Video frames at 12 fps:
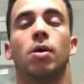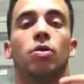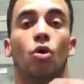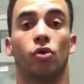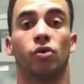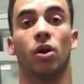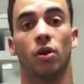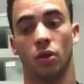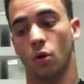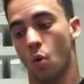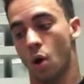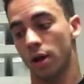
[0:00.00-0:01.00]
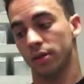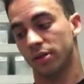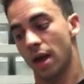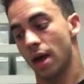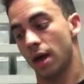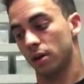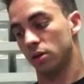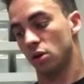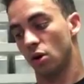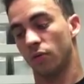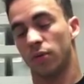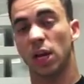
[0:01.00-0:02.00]
Those are the ones that,
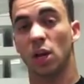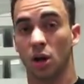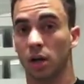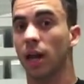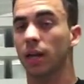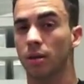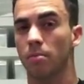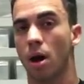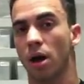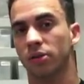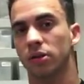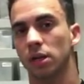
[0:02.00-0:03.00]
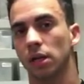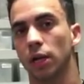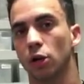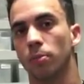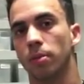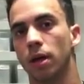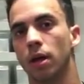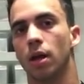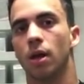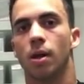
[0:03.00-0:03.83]
they look like the Mossy a little bit,